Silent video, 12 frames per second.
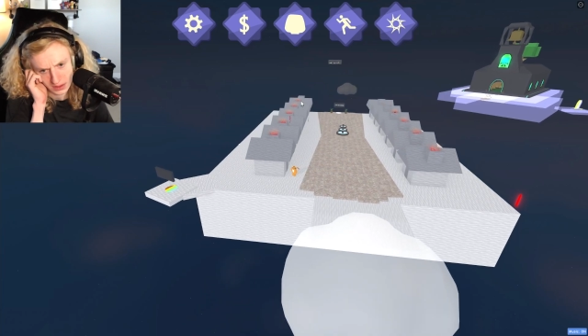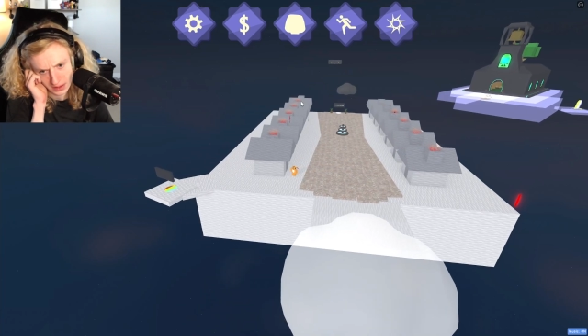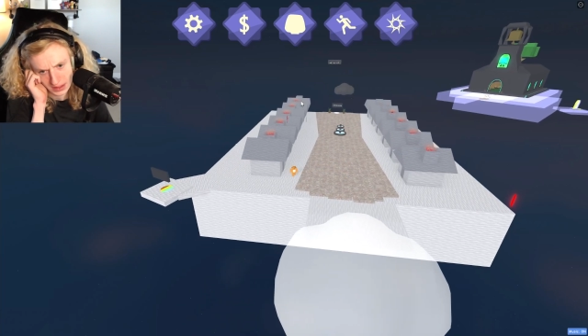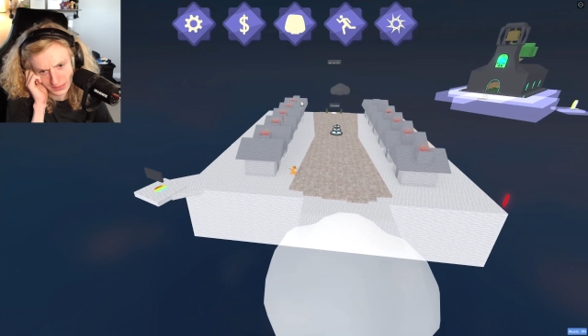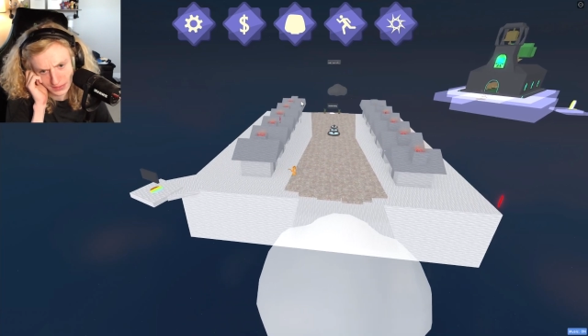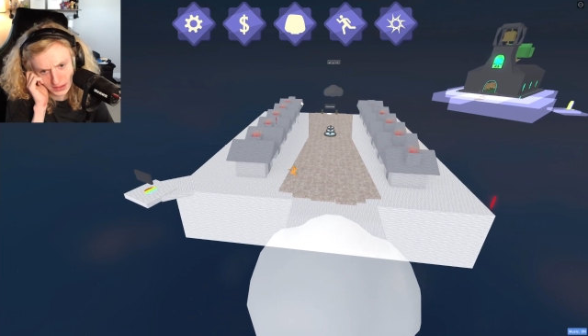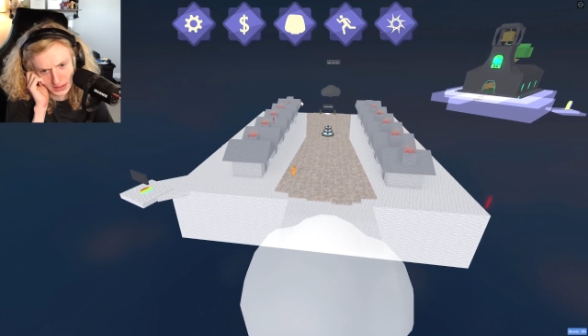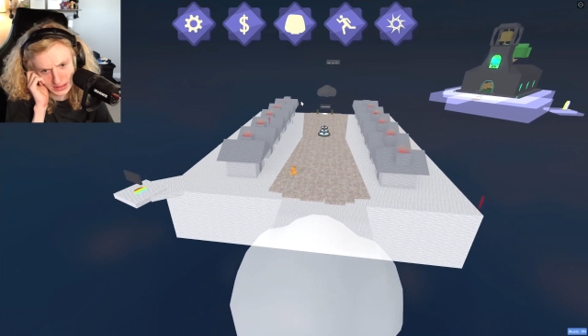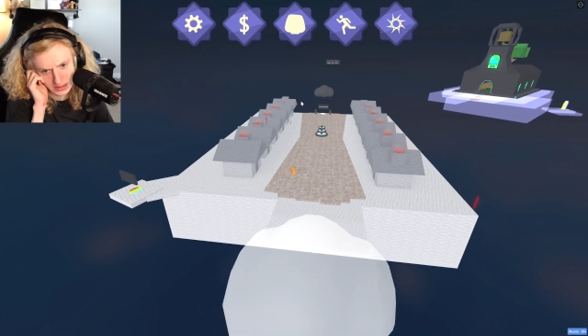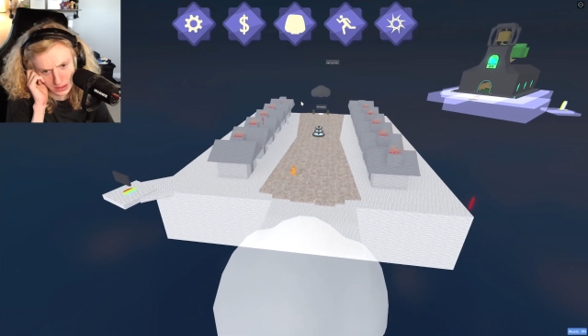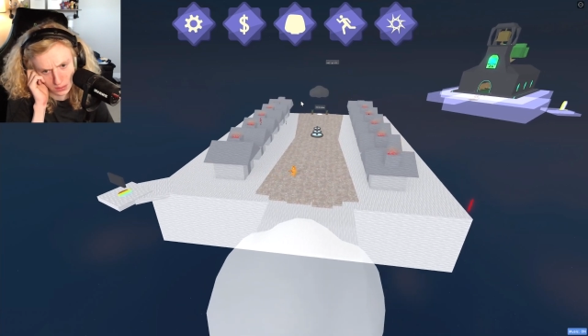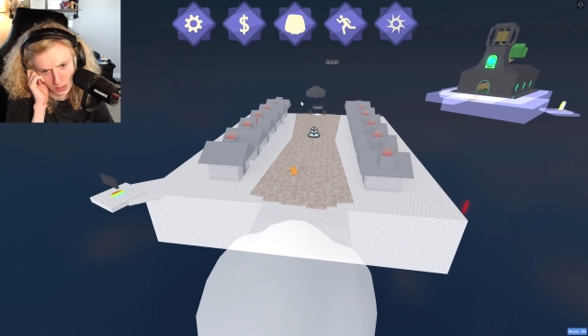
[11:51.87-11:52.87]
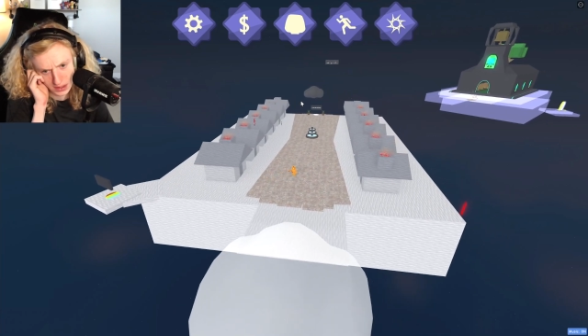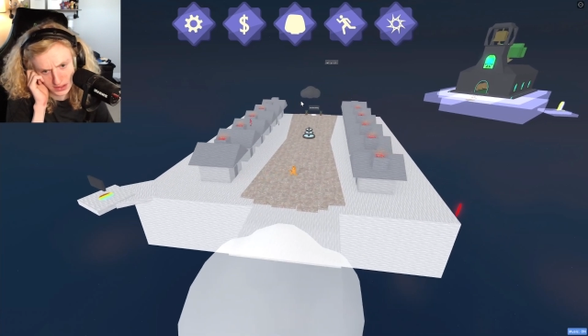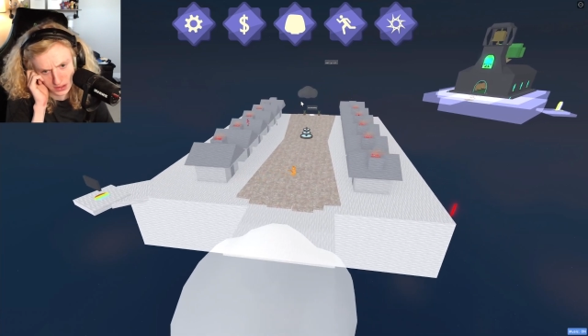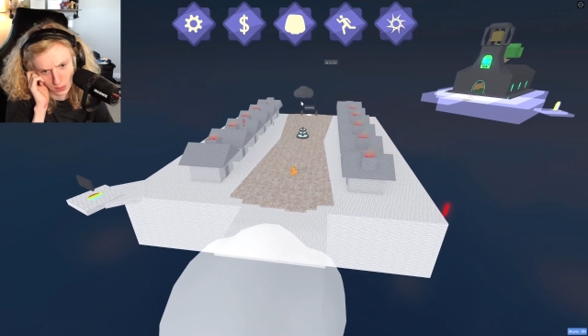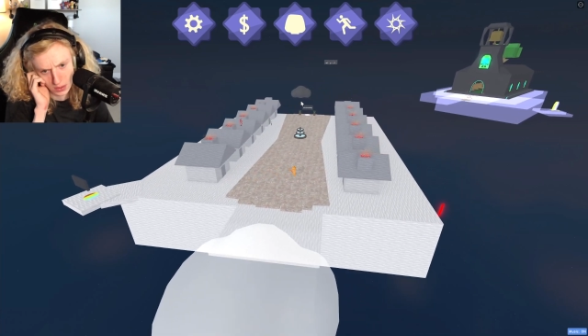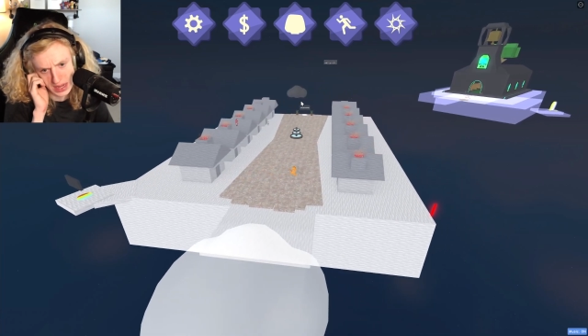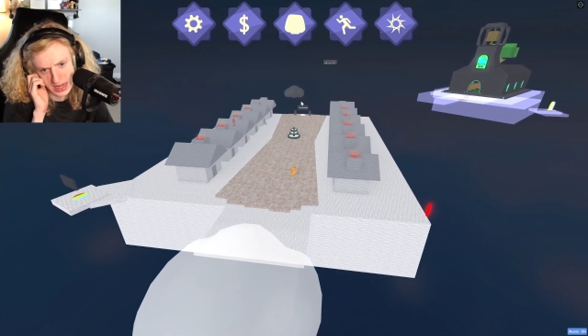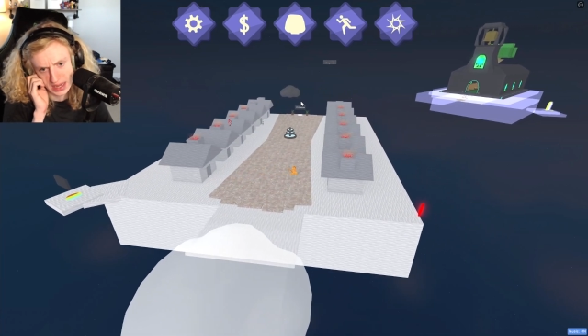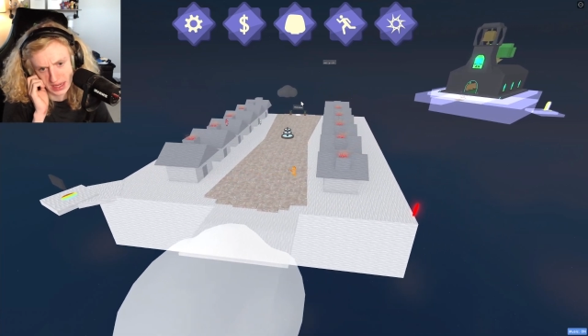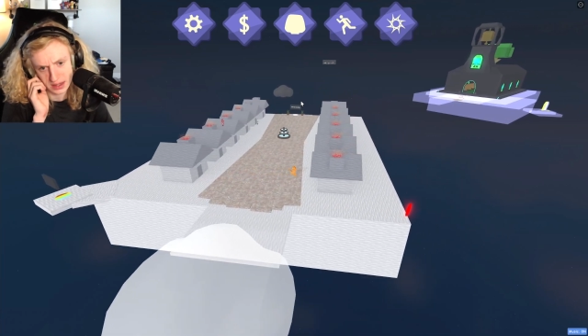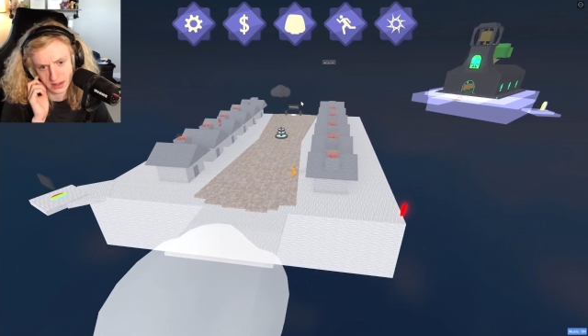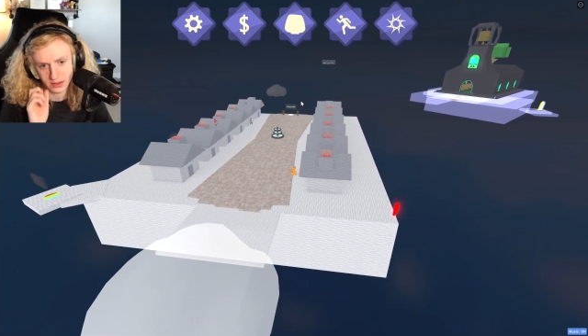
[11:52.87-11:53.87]
I feel like there was a
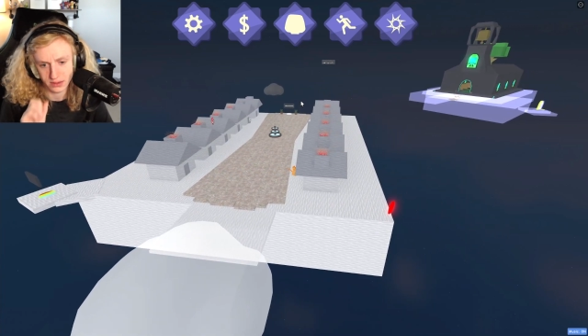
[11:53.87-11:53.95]
way.